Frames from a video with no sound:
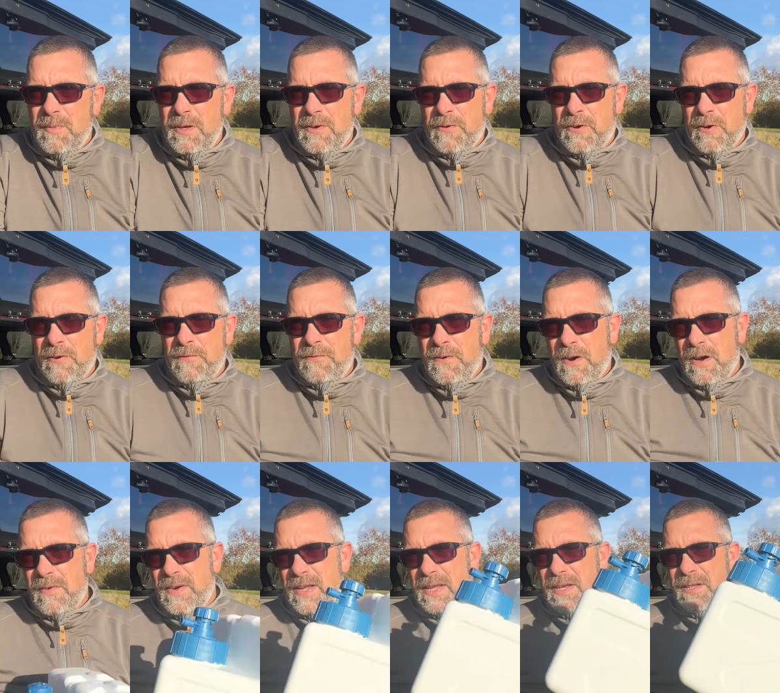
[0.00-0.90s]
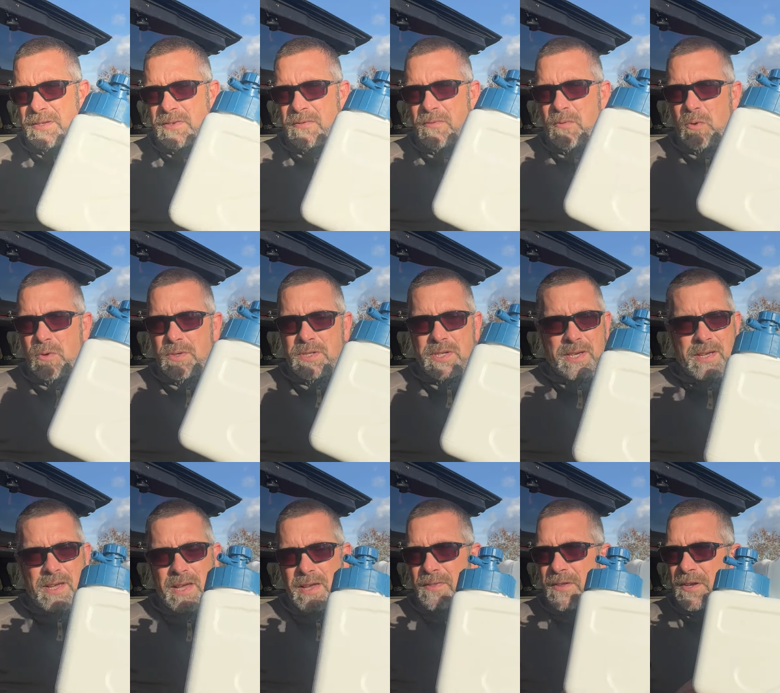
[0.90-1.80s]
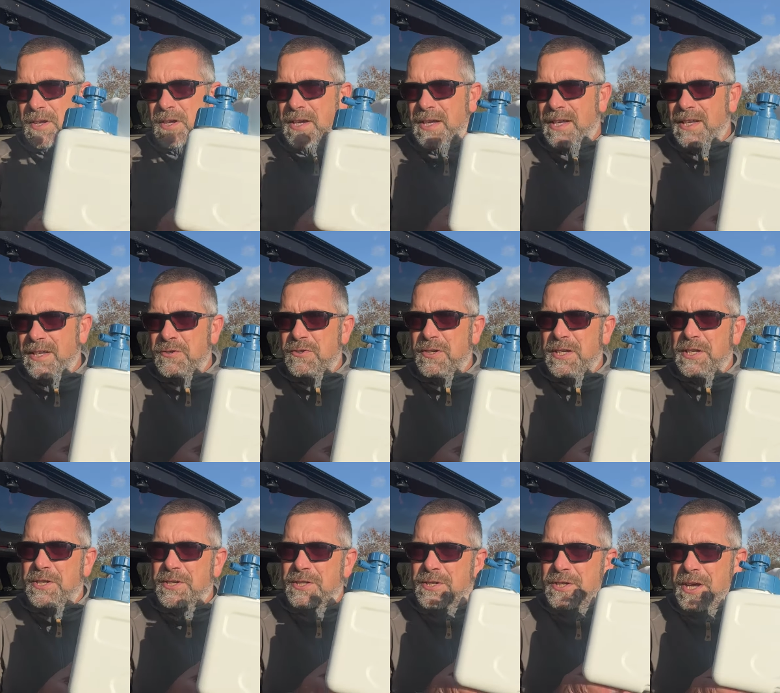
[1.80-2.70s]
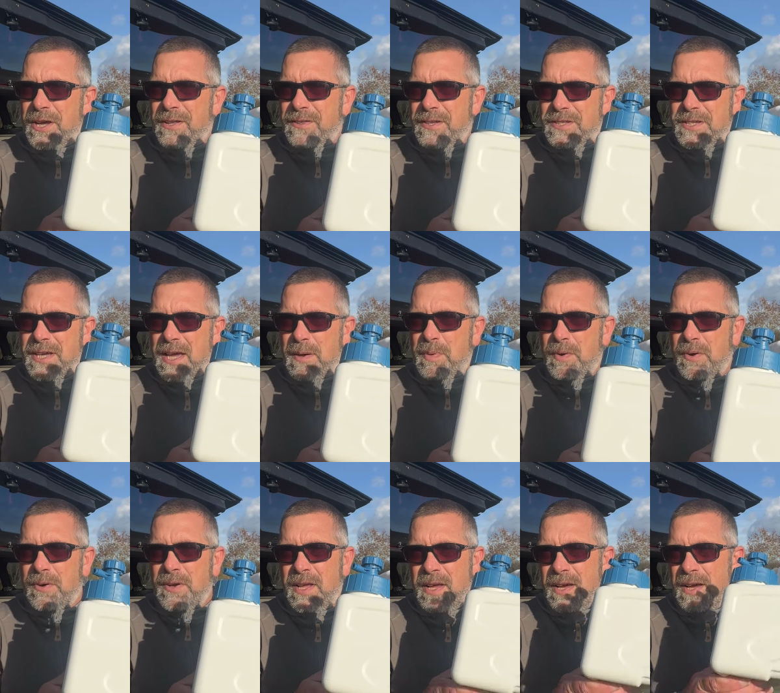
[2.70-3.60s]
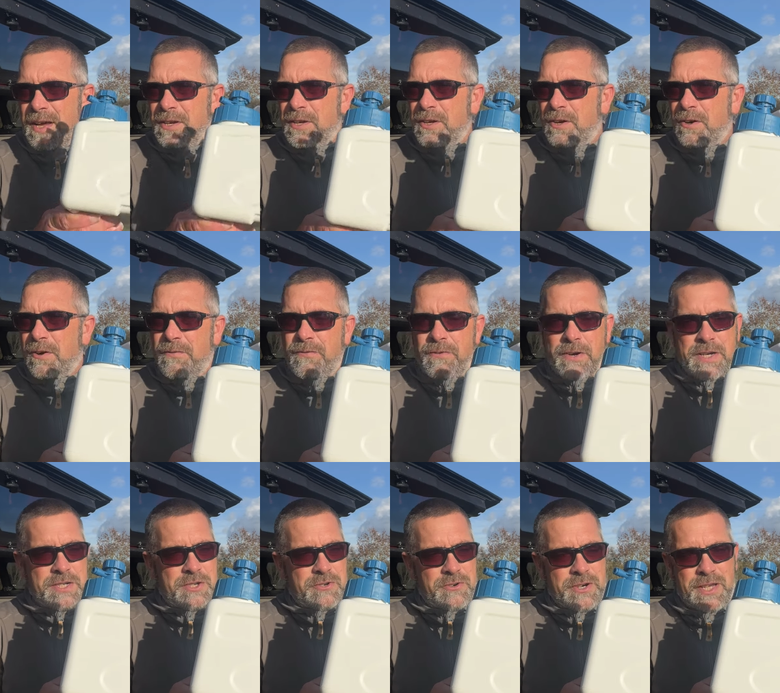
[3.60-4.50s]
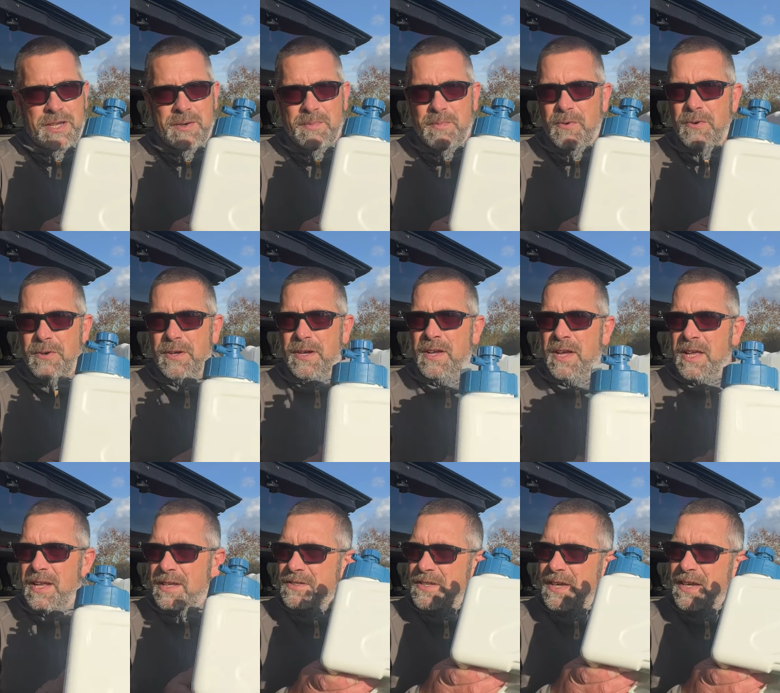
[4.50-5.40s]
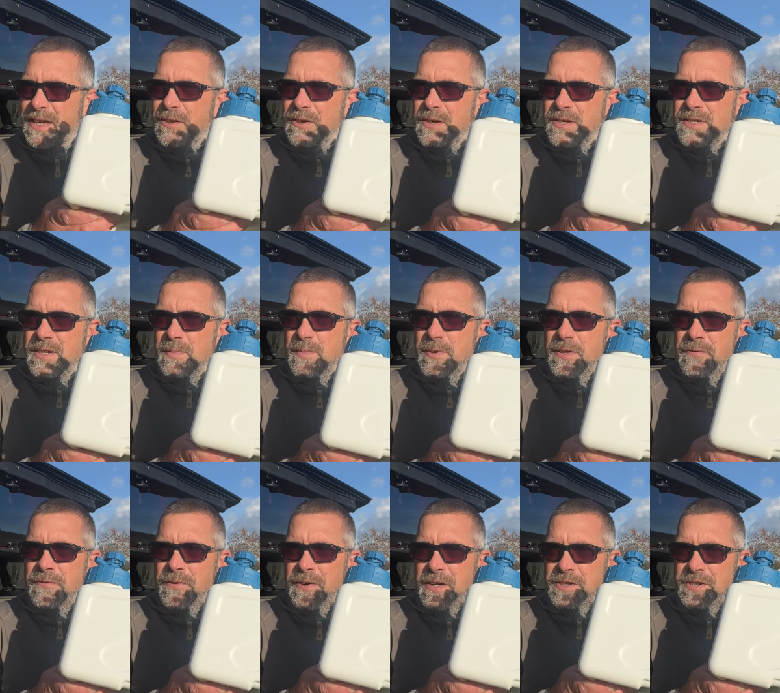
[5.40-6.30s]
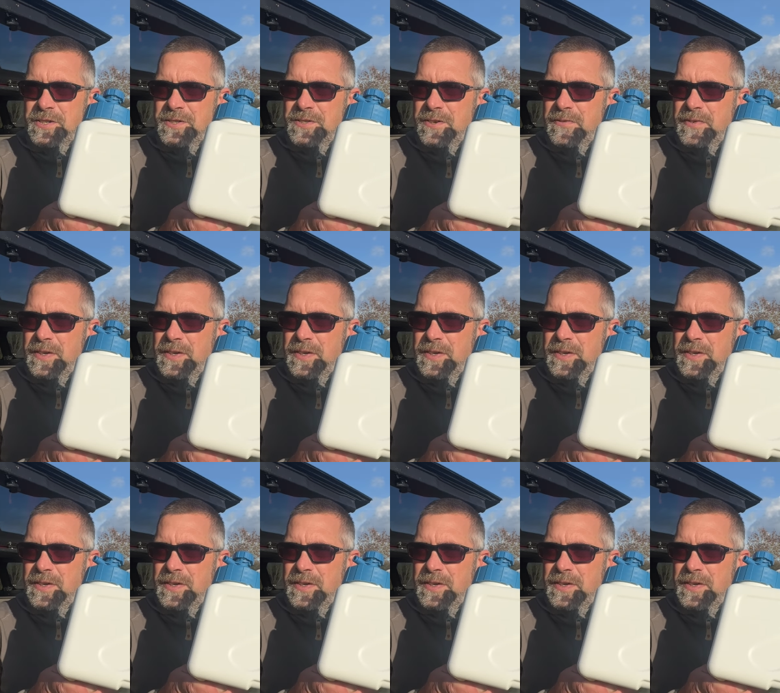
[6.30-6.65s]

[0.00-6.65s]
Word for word: You've got five litres of water that you can literally just turn the tap on and you've got fresh drinking water. Let's take a look at some of the functions of